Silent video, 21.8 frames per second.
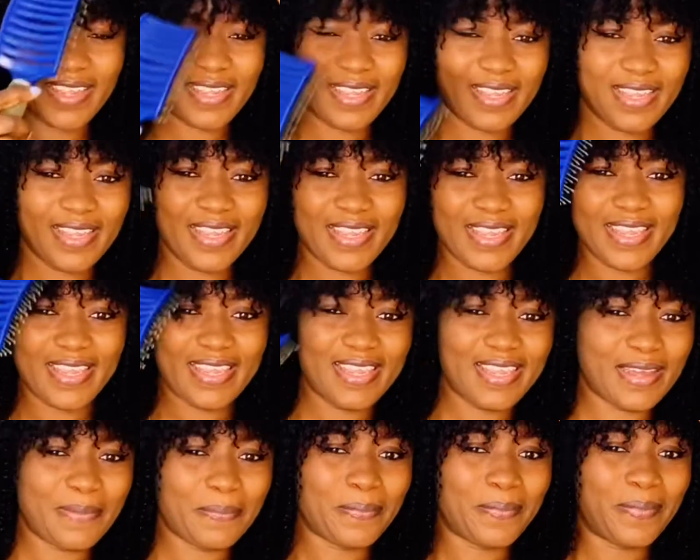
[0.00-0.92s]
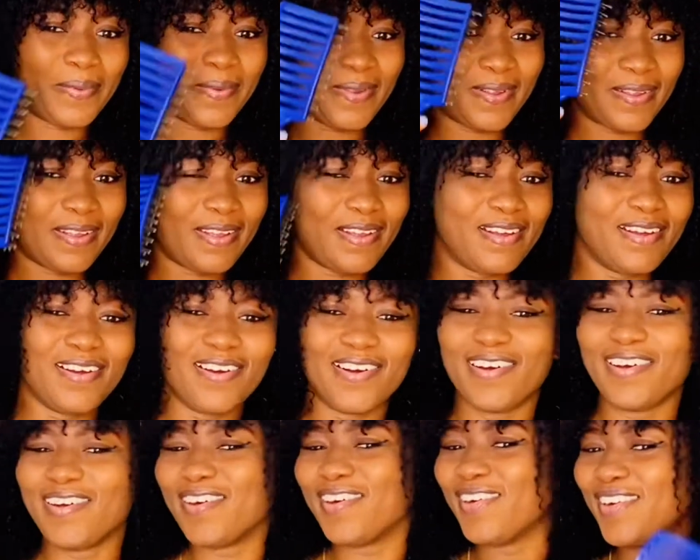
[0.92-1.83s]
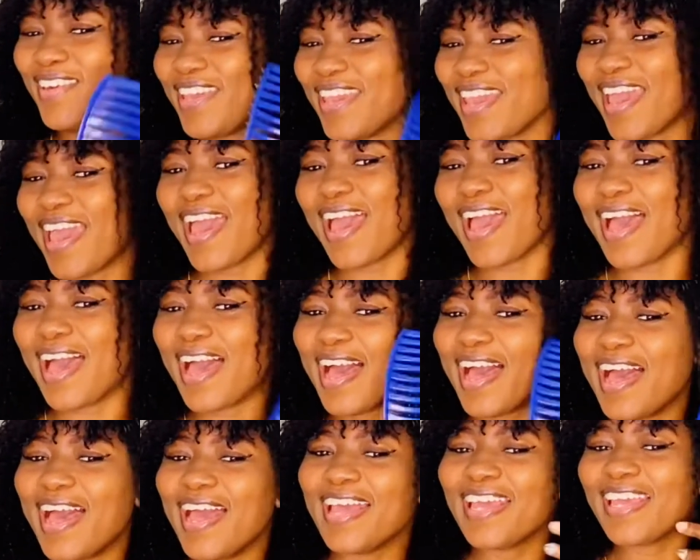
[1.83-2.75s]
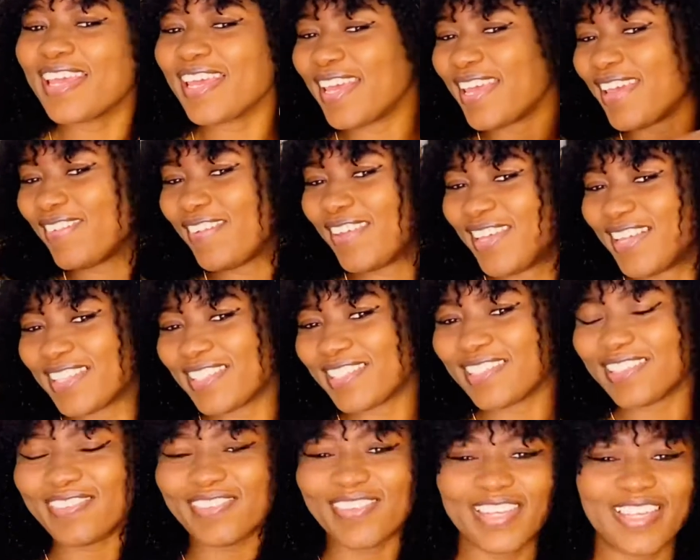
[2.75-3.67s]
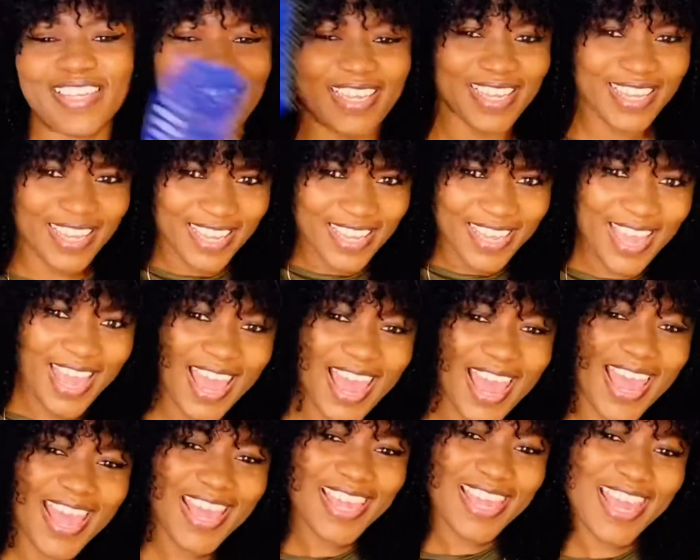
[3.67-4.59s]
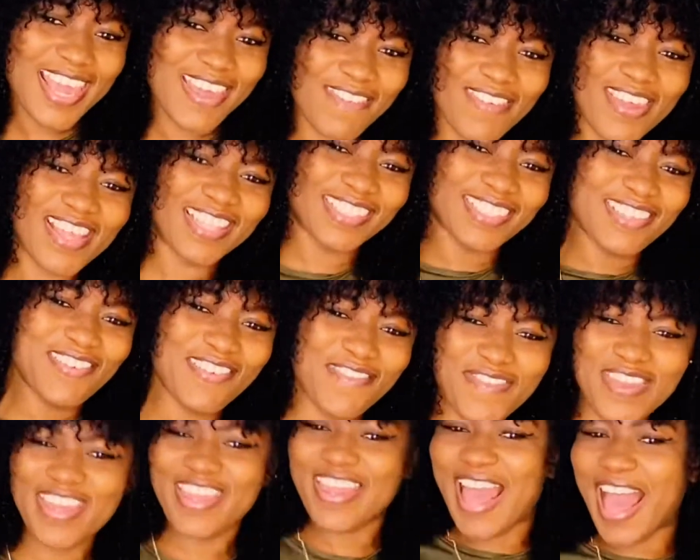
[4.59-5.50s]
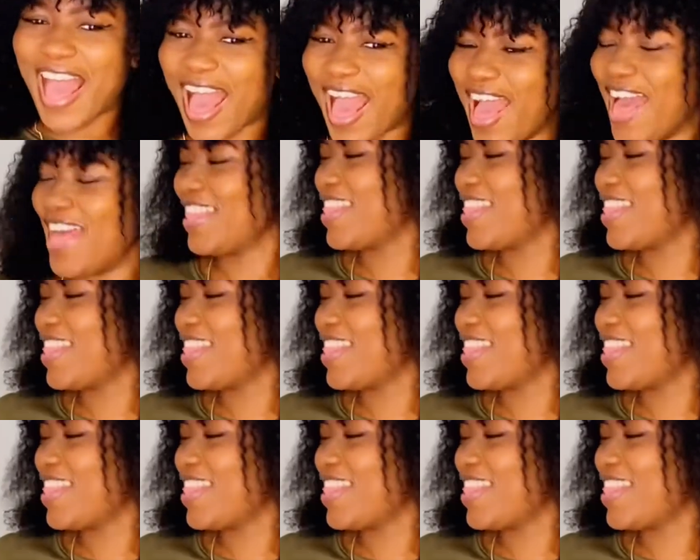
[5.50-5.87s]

Yeah. Oh yeah. Give it to me. Yeah. Give it to me now.